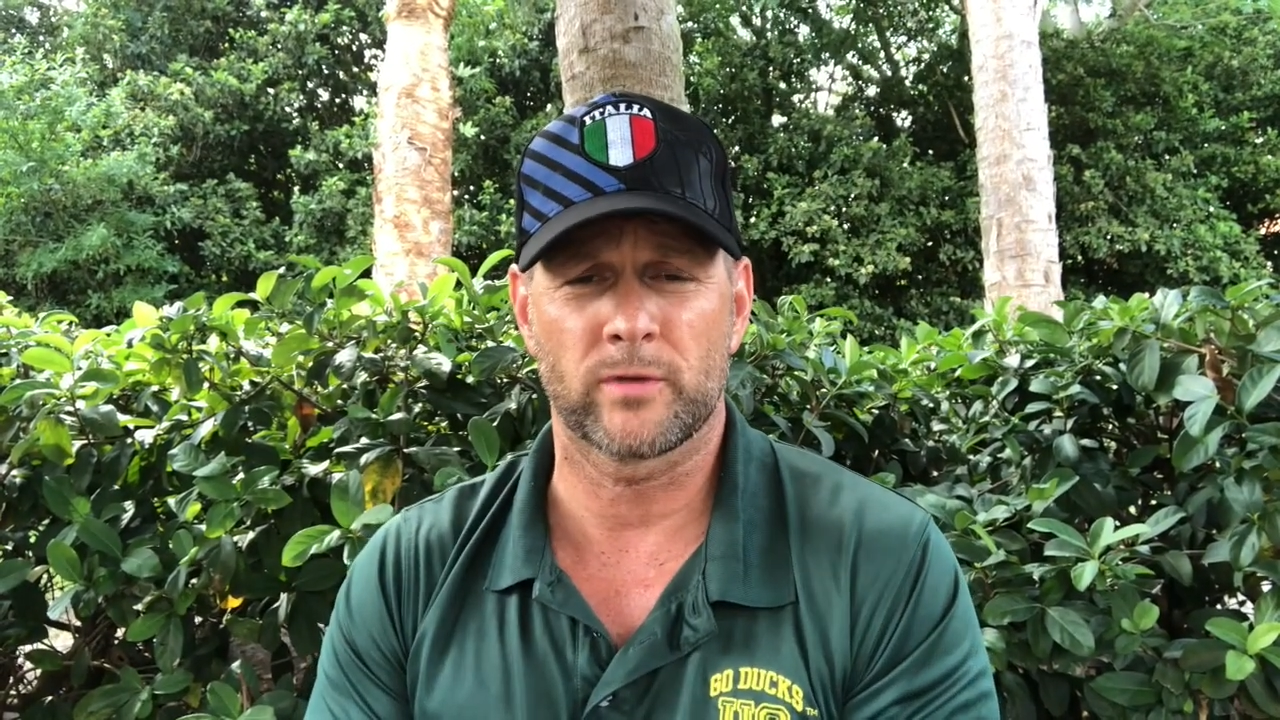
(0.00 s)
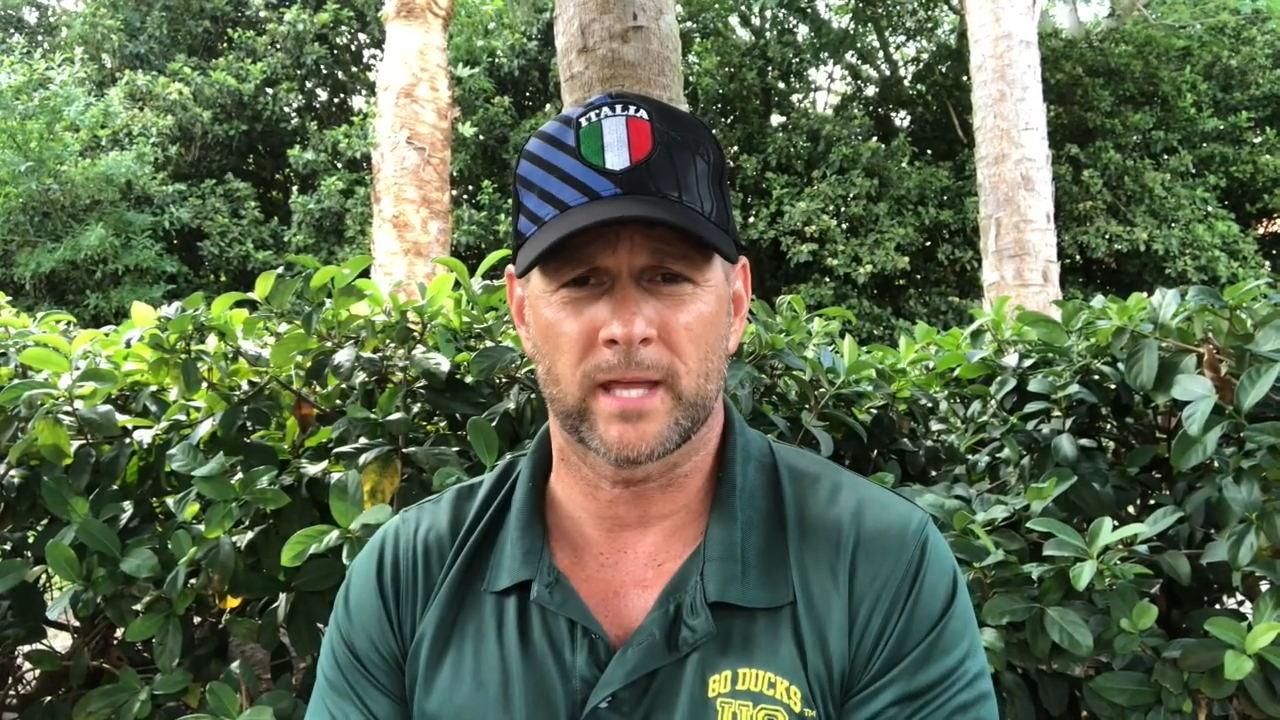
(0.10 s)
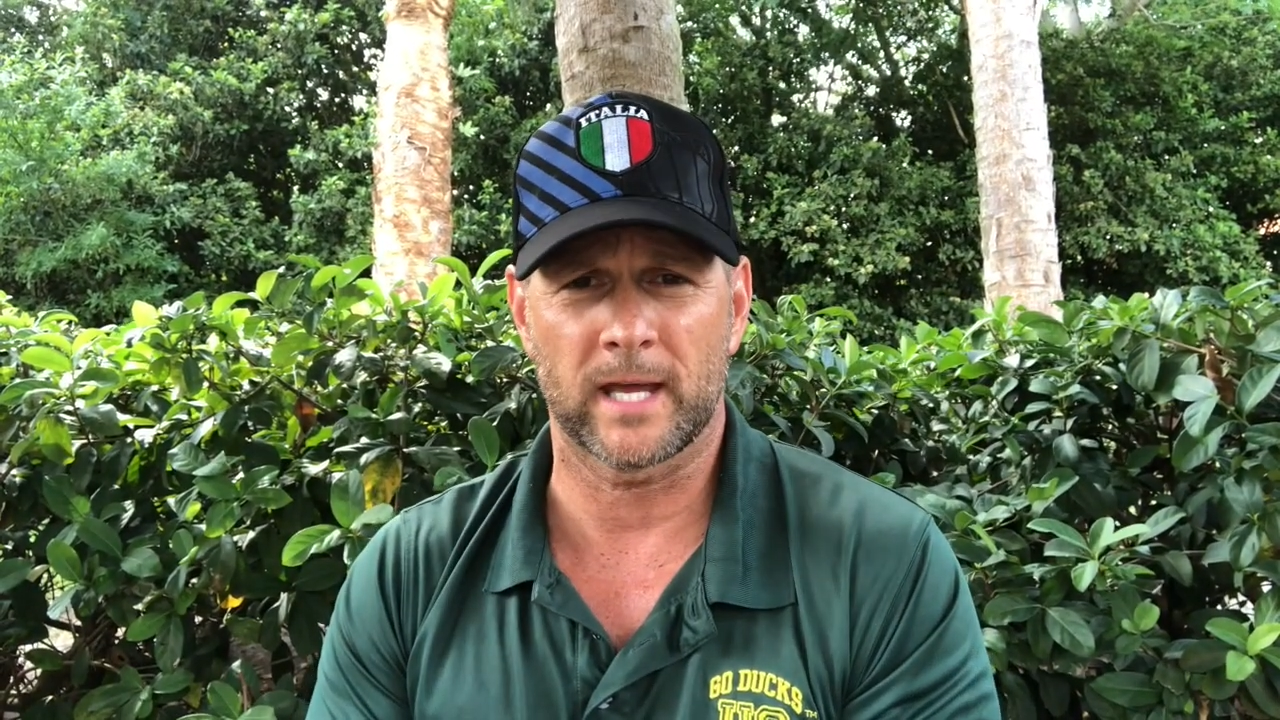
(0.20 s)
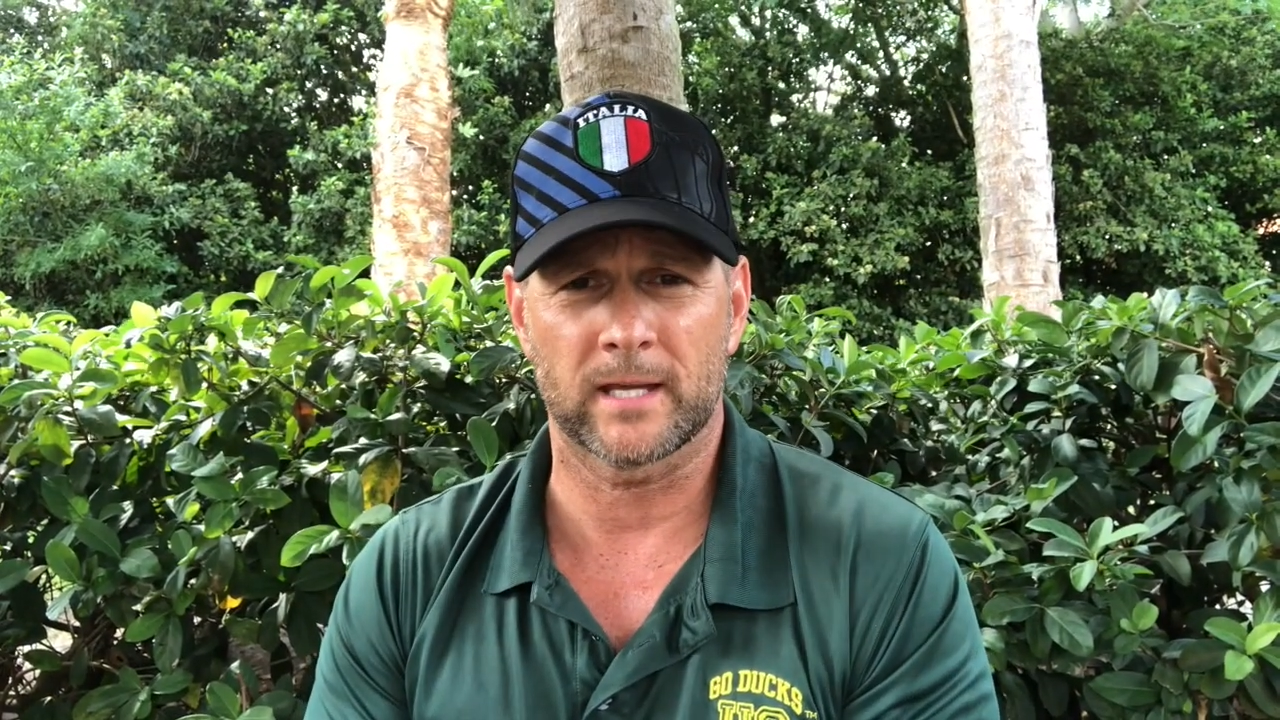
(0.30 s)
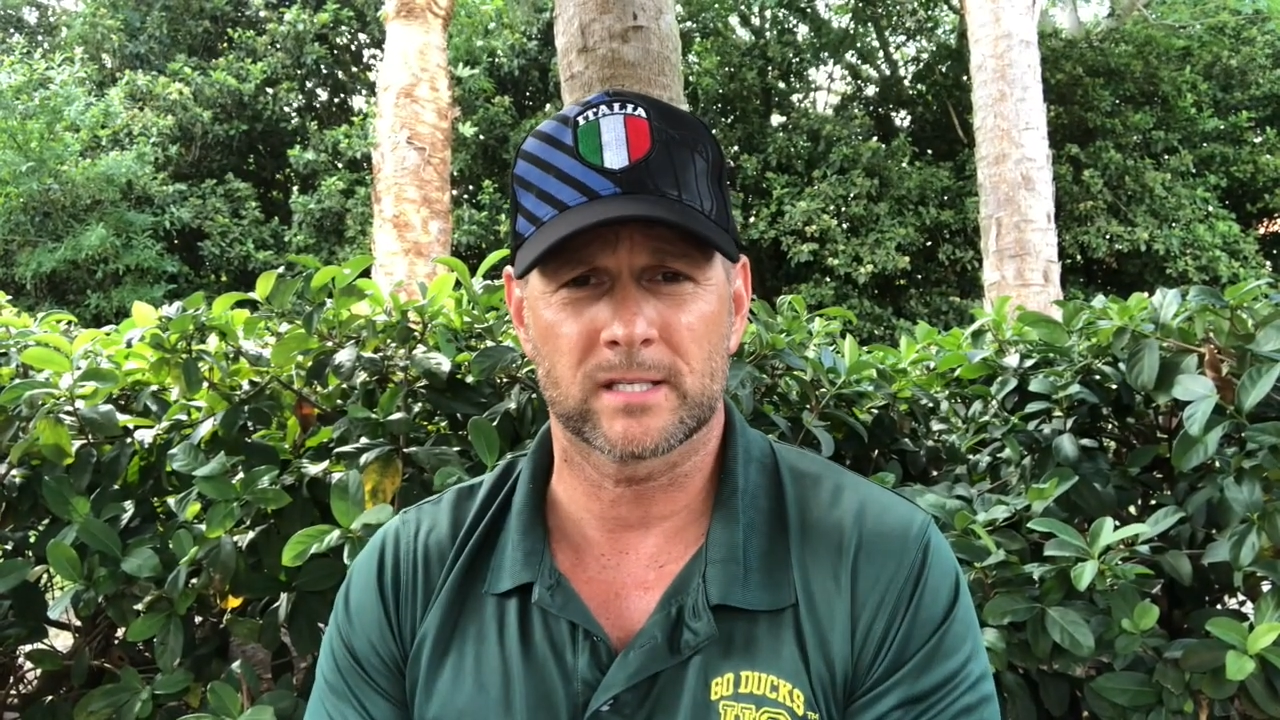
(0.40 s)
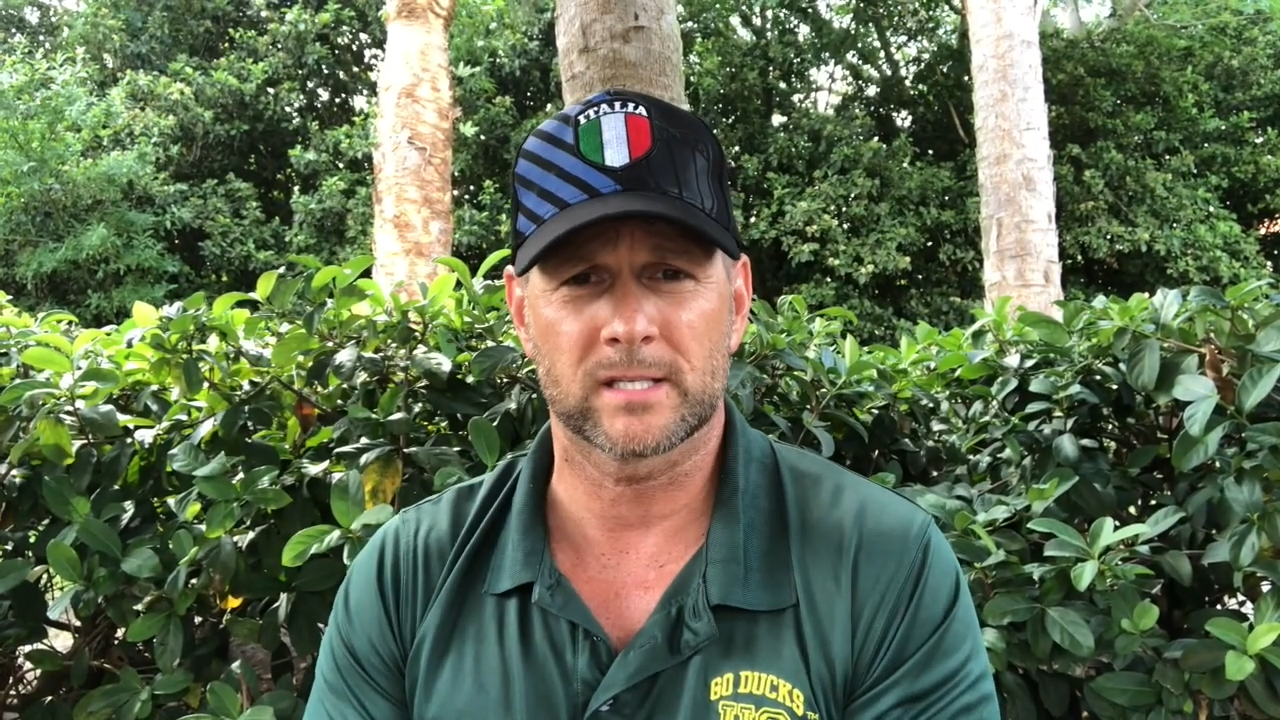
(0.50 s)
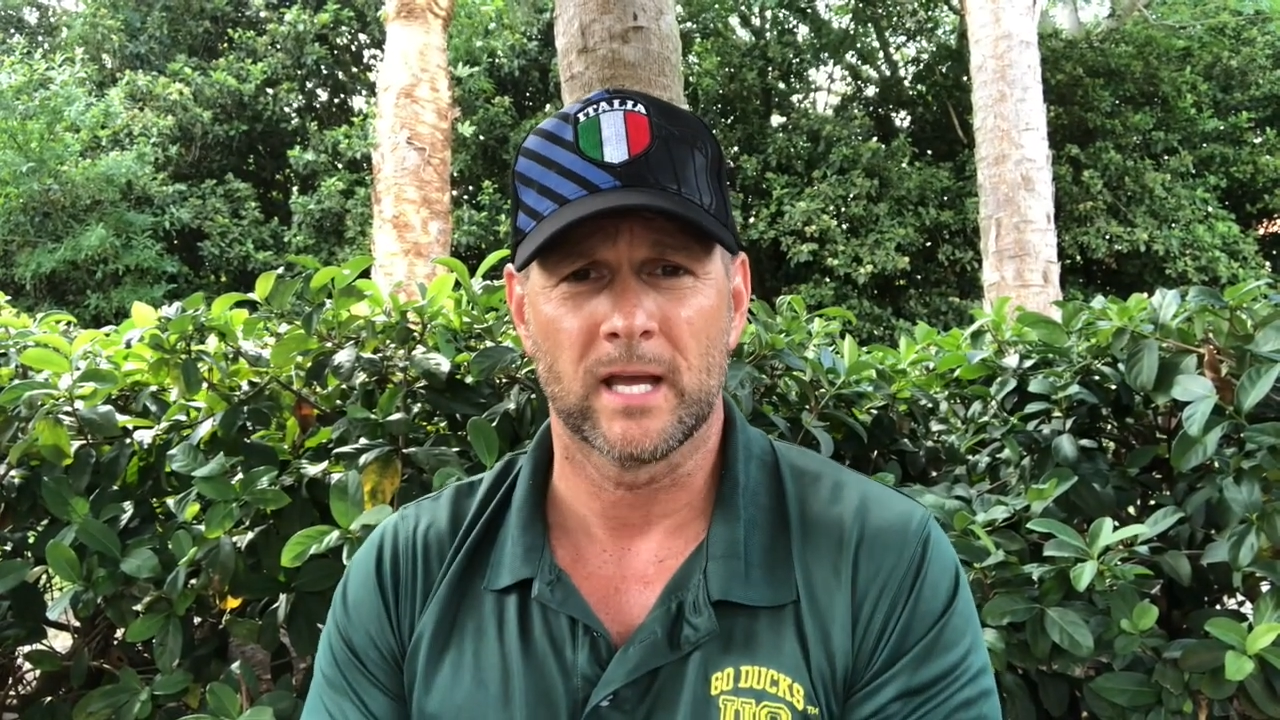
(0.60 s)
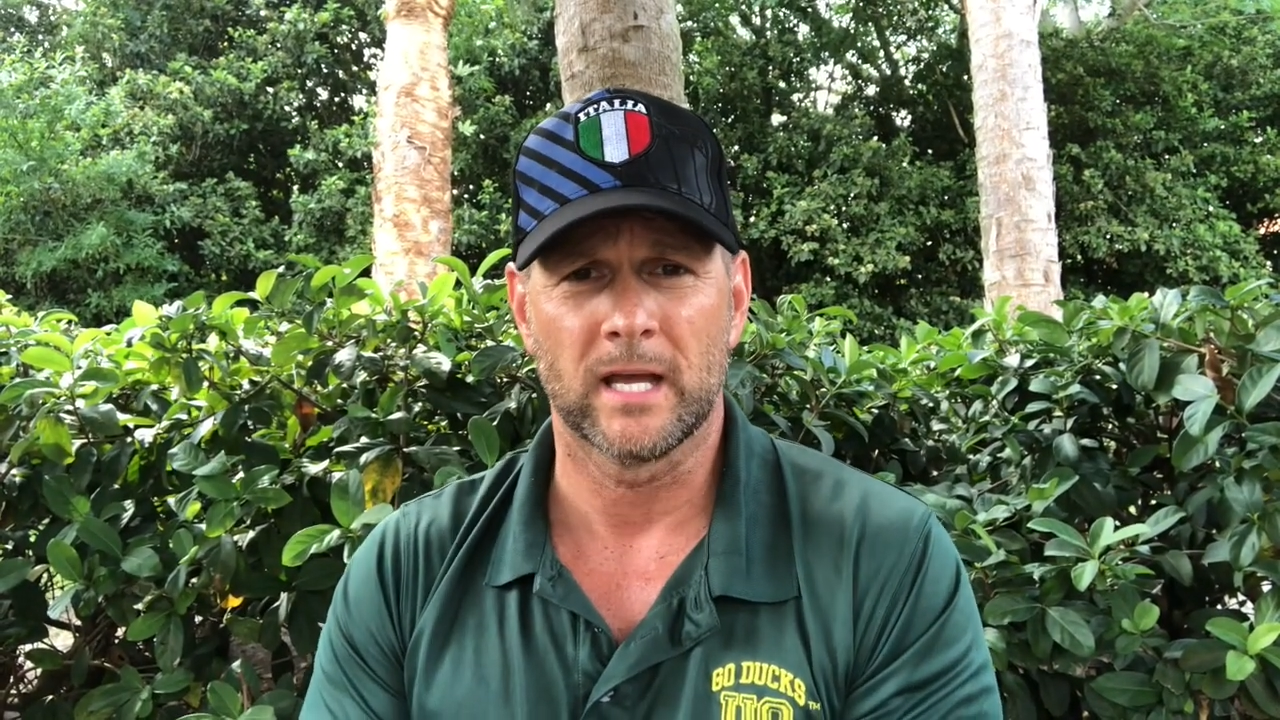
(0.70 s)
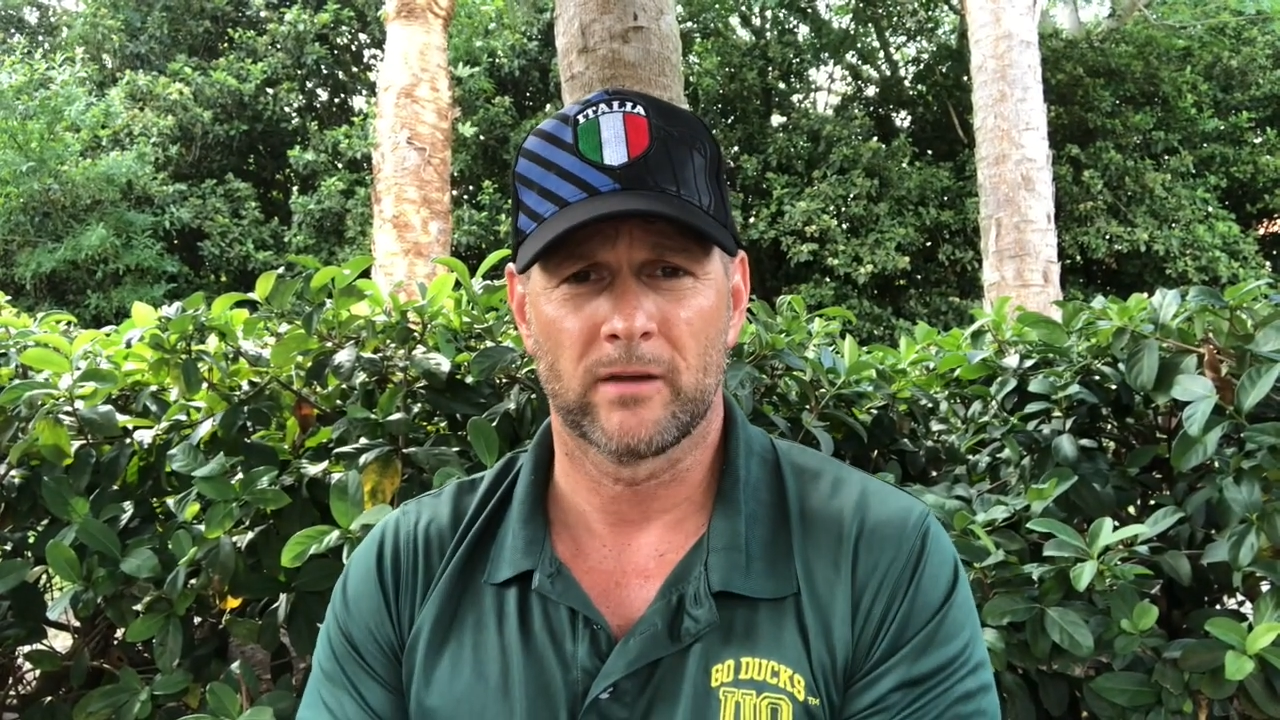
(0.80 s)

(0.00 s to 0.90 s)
things